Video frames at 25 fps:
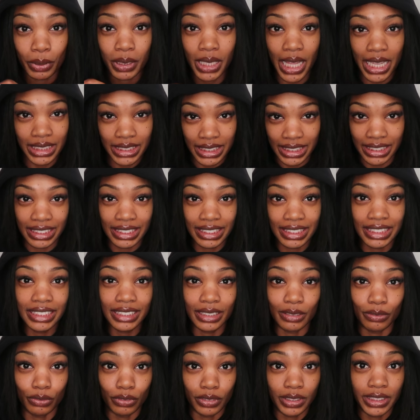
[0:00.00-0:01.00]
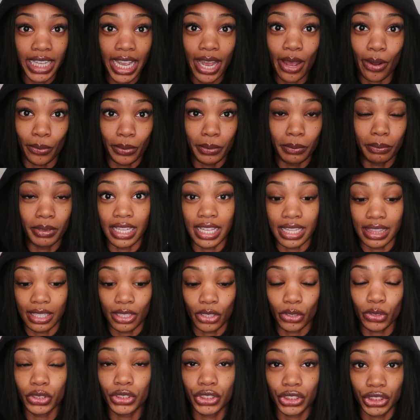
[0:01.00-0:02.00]
planting seeds of doubt in
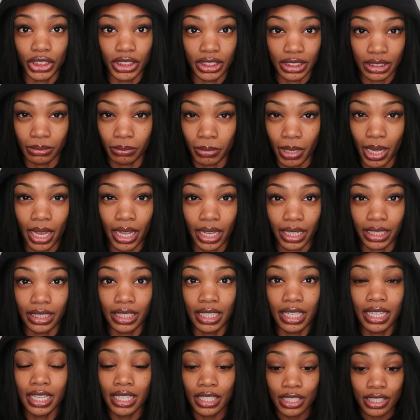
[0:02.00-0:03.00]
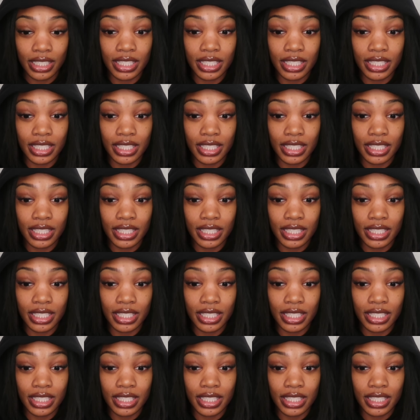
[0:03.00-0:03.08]
the Christian's mind,